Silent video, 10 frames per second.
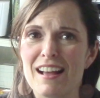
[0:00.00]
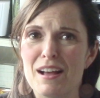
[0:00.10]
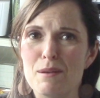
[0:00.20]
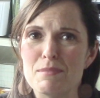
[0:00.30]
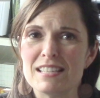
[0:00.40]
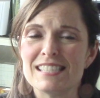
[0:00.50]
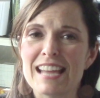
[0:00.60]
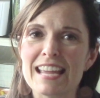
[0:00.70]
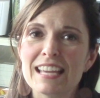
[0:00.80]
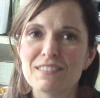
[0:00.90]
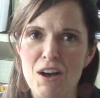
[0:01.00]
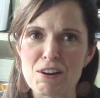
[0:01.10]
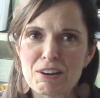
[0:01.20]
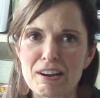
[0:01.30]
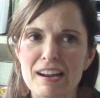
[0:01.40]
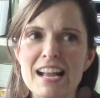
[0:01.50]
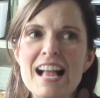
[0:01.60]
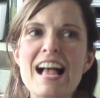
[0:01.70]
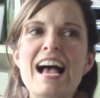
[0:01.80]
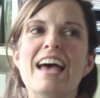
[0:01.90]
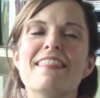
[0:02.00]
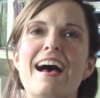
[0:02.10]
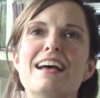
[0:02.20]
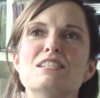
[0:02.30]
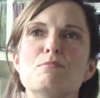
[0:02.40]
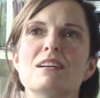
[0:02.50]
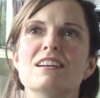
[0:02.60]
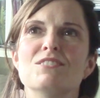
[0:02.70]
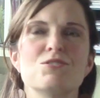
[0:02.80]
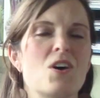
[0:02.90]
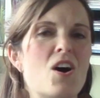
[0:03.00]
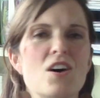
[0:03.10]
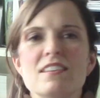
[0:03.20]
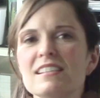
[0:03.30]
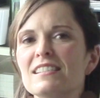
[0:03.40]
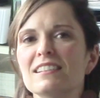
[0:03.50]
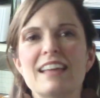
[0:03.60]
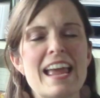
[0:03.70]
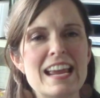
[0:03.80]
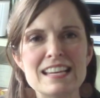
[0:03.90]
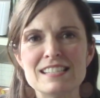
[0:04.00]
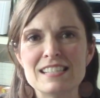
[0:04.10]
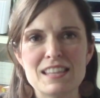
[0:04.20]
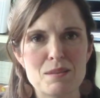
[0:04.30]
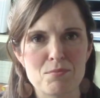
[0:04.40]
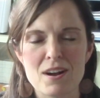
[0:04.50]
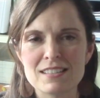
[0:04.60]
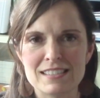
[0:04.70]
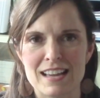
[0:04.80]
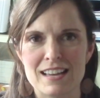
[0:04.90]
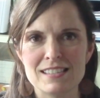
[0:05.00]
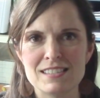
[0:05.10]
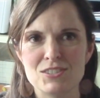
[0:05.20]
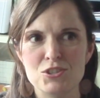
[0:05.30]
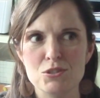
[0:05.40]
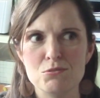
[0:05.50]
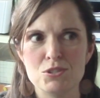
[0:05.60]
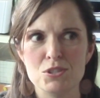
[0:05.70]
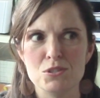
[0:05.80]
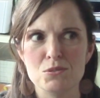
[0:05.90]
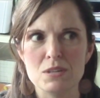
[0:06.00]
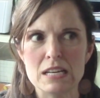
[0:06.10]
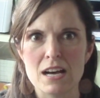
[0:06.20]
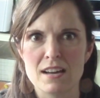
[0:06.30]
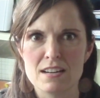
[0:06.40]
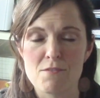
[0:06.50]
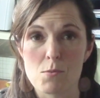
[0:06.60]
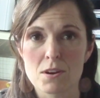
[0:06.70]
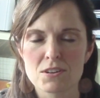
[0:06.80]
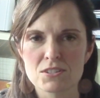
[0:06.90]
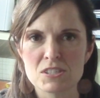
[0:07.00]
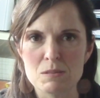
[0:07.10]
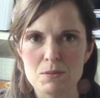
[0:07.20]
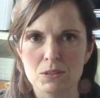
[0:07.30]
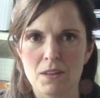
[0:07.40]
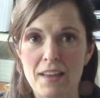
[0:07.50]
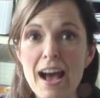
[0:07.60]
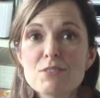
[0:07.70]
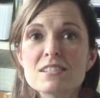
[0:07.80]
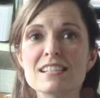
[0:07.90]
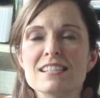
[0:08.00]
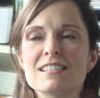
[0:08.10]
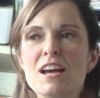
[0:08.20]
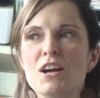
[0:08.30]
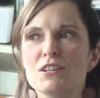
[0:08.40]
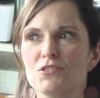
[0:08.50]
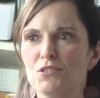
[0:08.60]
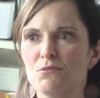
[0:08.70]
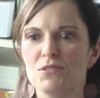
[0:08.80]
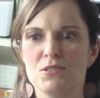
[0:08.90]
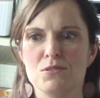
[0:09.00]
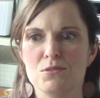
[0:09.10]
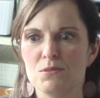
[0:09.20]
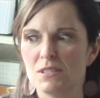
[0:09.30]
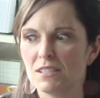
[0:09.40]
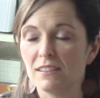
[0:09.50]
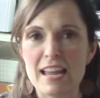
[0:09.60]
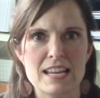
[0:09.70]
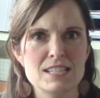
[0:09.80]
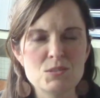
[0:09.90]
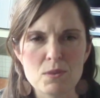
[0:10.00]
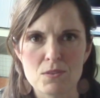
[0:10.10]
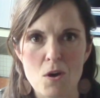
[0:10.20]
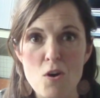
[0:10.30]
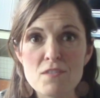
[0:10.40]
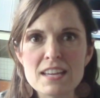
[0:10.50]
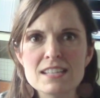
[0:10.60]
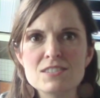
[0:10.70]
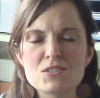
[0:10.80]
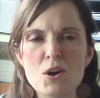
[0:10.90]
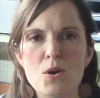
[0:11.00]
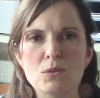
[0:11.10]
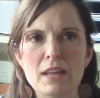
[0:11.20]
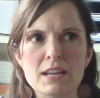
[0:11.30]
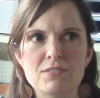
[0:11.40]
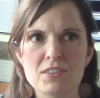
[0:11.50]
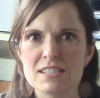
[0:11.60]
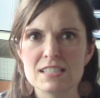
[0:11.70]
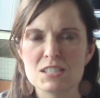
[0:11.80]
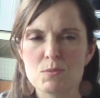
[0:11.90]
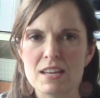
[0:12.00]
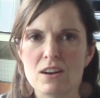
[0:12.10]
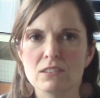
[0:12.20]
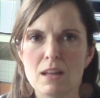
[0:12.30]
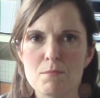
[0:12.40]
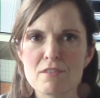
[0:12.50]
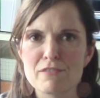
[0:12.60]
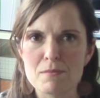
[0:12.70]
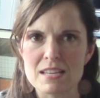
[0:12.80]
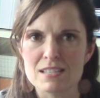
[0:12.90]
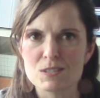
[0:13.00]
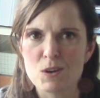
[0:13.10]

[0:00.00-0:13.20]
um, it's taking longer. And that is because there's all these delays in the process due to not enough workers to build all the houses, due to delays with COVID. So, like for instance, we get our lumber from the East